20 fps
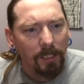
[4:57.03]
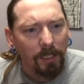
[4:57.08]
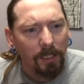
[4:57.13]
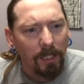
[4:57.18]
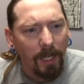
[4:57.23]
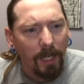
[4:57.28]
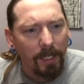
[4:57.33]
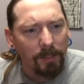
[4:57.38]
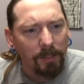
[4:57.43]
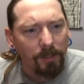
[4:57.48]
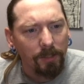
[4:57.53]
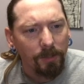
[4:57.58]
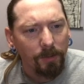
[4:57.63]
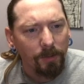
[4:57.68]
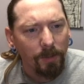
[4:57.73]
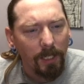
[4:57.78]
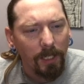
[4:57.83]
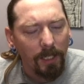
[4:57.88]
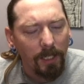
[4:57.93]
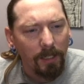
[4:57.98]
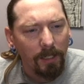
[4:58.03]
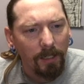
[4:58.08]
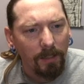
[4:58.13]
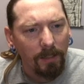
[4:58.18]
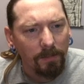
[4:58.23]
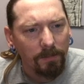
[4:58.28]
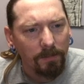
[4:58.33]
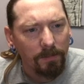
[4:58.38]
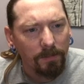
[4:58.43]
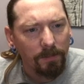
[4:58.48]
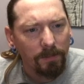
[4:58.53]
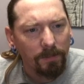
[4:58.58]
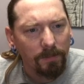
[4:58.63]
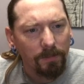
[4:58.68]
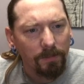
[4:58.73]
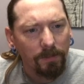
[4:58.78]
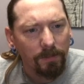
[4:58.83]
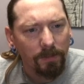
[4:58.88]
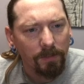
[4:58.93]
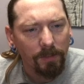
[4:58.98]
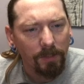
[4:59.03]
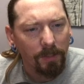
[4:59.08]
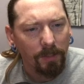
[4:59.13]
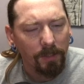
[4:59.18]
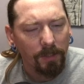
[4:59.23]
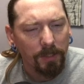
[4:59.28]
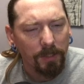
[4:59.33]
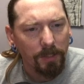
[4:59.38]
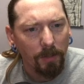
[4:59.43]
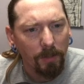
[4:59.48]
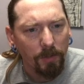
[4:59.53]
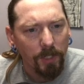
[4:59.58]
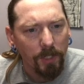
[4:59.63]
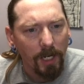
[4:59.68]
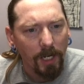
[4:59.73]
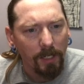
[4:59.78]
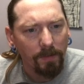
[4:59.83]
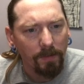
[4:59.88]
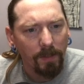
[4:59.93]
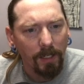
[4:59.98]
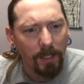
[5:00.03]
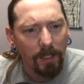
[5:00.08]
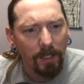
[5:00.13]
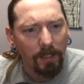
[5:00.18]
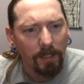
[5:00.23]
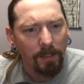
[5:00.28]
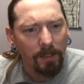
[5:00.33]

I do have, there's no check there.